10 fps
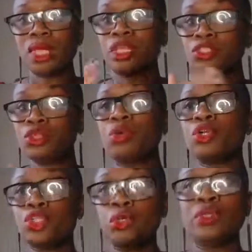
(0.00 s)
and do
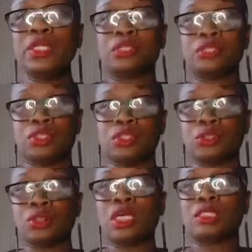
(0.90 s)
what you need to
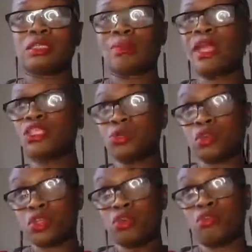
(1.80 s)
do to make sure
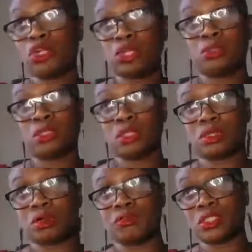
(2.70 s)
that you're included in the
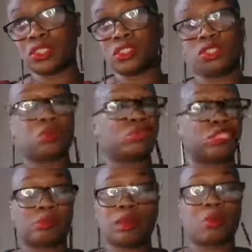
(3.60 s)
conversation. It's not
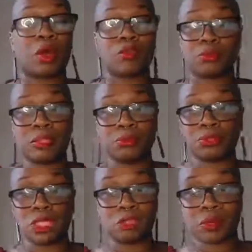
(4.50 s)
just about what other
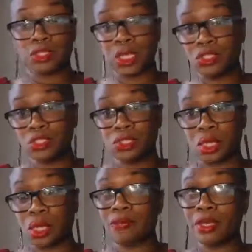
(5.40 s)
people's expectations
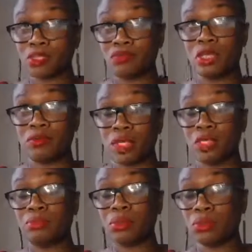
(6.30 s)
are, and that's really, really
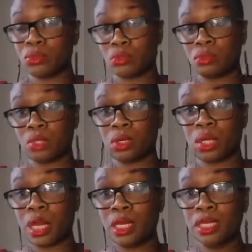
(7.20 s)
important,
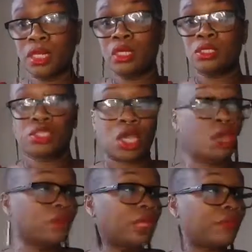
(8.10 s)
okay?
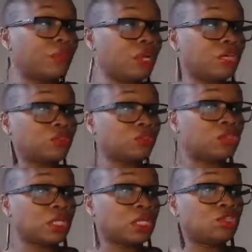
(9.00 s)
So if you're
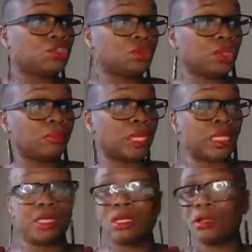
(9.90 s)
interested in joining
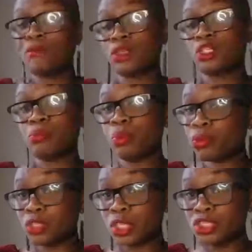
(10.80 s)
me for for the
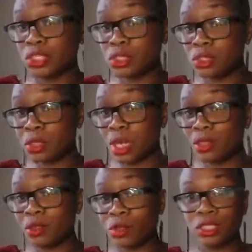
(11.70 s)
support sessions, okay,
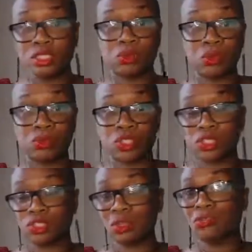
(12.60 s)
the holiday support
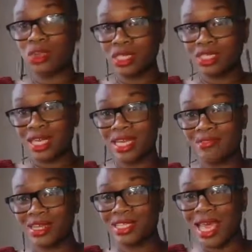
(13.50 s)
sessions on Thursday
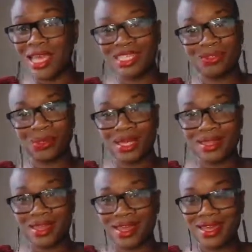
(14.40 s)
evenings, 8 till
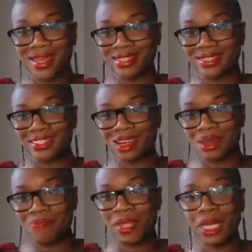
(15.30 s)
9:30 London
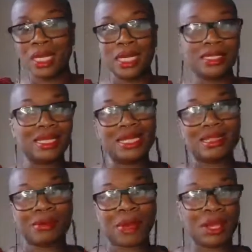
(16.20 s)
time. Click the link
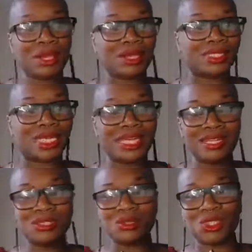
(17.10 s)
in the bio, go to
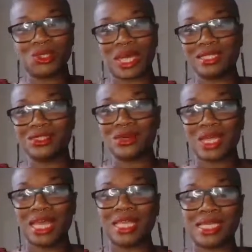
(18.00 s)

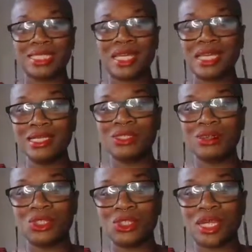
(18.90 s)
heal.junealan.net. That's
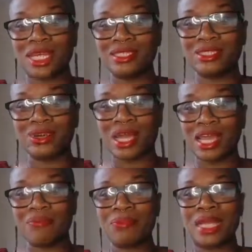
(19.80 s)

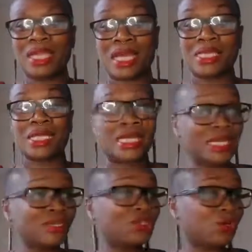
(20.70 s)
heal.junealan.net. That's
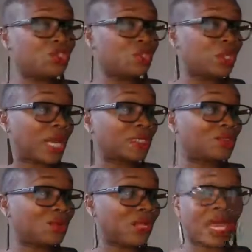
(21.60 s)

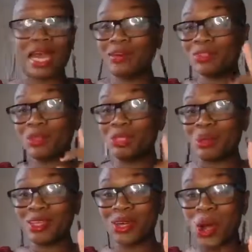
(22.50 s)
heal.junealan.net. I never told you
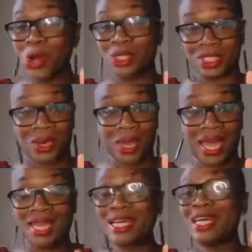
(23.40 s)
about the cost,
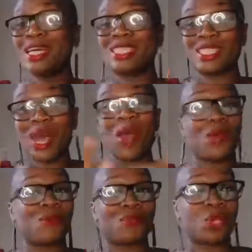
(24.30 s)
okay?
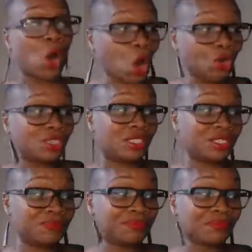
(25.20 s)
So the
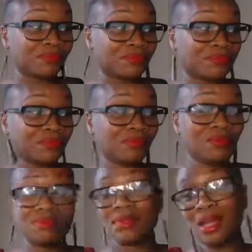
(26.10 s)
cost,
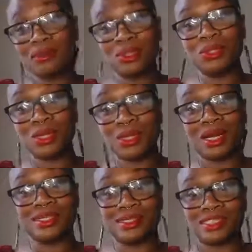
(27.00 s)
I'm doing you
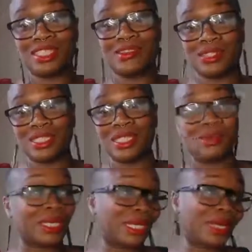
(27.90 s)
guys a serious
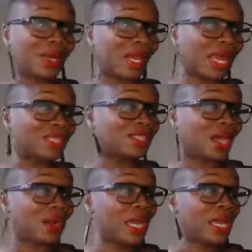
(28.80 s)
deal here, okay?
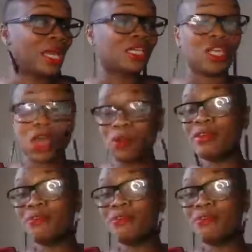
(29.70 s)
So it's only